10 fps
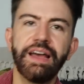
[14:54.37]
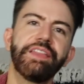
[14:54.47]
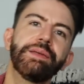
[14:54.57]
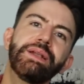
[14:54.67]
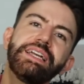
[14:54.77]

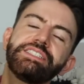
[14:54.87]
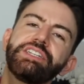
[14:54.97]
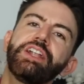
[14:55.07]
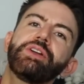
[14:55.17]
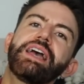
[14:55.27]
And the place
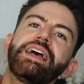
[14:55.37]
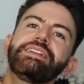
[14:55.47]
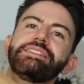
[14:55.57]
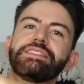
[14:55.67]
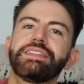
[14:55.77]
to
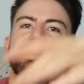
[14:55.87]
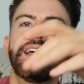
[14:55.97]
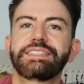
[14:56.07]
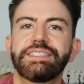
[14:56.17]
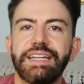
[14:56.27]
locate
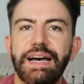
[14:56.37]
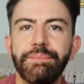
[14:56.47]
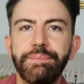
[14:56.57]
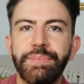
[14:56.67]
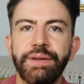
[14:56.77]
that
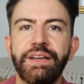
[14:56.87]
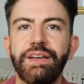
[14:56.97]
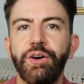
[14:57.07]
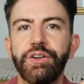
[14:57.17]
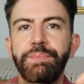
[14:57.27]
stamp
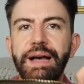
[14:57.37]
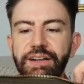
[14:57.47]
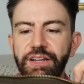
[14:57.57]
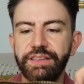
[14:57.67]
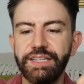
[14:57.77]
on a
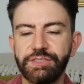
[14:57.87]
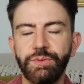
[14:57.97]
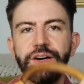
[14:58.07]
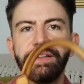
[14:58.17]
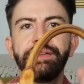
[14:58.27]
bag like this
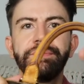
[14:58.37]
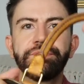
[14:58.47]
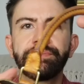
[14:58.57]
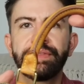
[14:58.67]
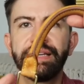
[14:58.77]
one
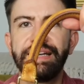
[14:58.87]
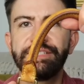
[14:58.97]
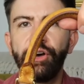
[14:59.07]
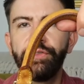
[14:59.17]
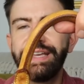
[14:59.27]

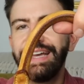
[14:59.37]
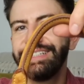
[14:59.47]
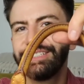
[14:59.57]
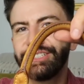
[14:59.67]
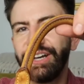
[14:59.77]
is on the
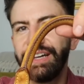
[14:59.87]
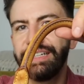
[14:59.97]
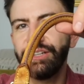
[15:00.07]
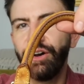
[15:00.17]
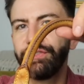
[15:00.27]

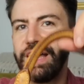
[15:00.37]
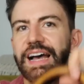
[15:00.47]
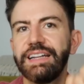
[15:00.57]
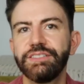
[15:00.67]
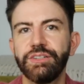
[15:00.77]
inside of the
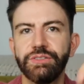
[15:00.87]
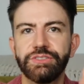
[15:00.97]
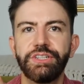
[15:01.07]
handle.